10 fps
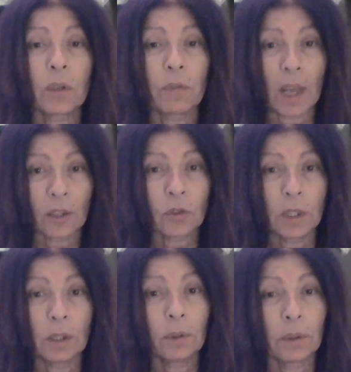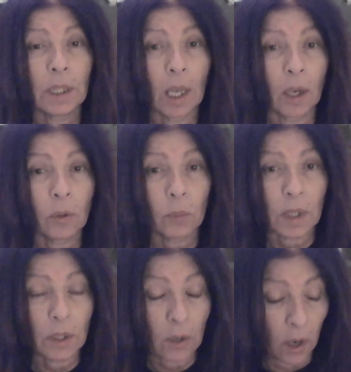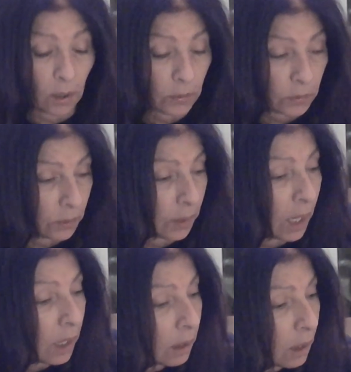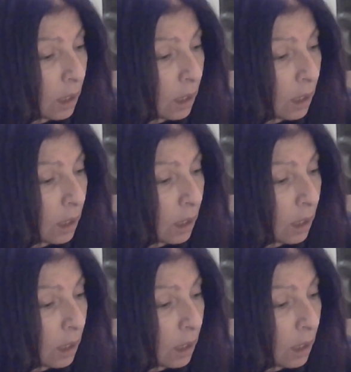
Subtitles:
of actually learning how to read cards, okay?